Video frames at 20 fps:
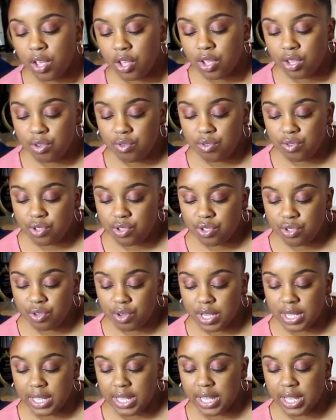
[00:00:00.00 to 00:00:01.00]
You
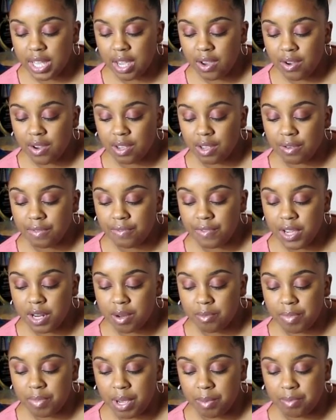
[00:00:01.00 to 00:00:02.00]
surely carry your
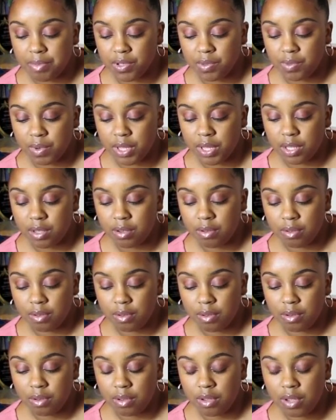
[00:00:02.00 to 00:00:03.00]
freedom papers with you.
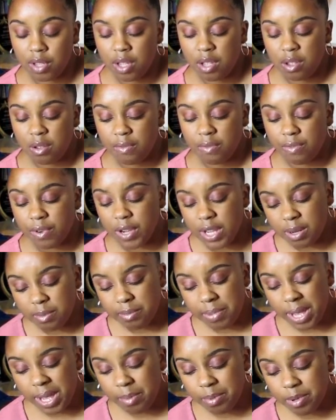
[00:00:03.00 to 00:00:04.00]
Freedom
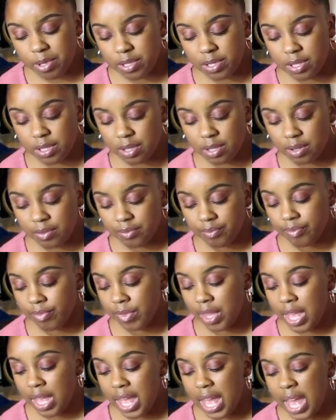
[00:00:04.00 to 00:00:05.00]
papers?
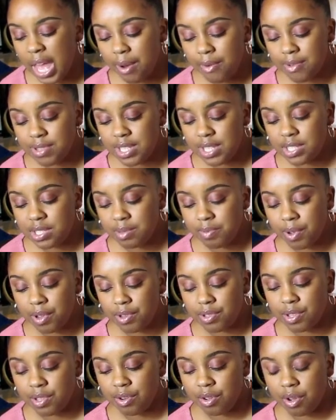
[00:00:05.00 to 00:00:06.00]
How was he
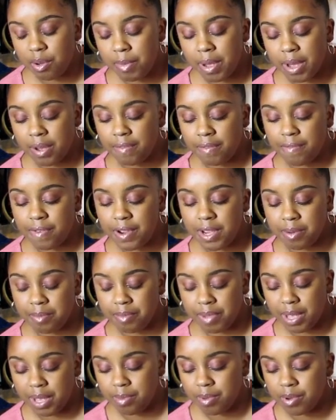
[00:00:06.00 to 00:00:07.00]
supposed to know about freedom
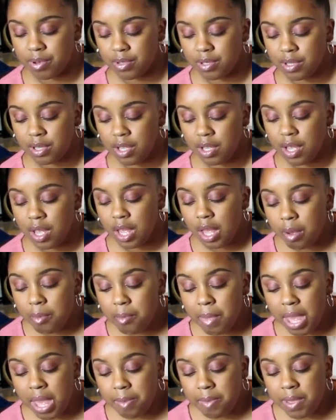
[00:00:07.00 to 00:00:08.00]
papers?
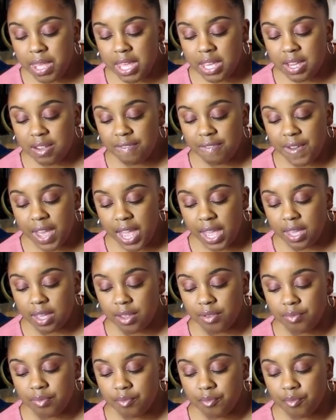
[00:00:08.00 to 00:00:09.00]
Maybe he could fake
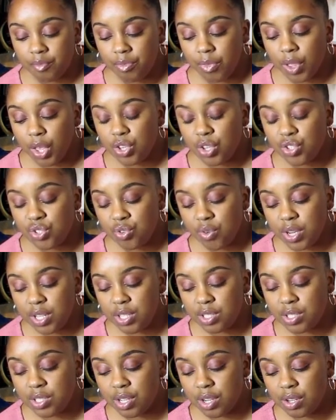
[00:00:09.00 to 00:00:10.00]
it.
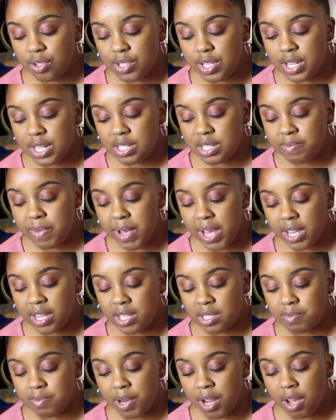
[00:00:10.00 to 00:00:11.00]
Jordan searched in his
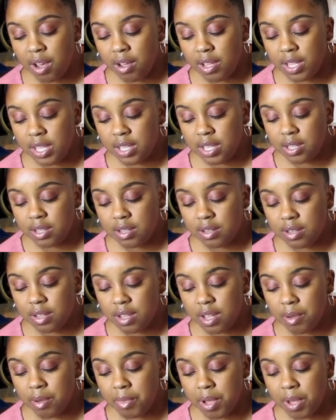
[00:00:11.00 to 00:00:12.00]
pockets, but all he could
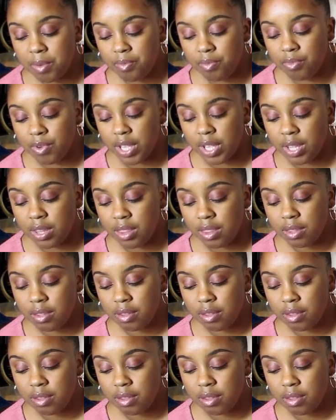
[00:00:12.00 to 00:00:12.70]
come up with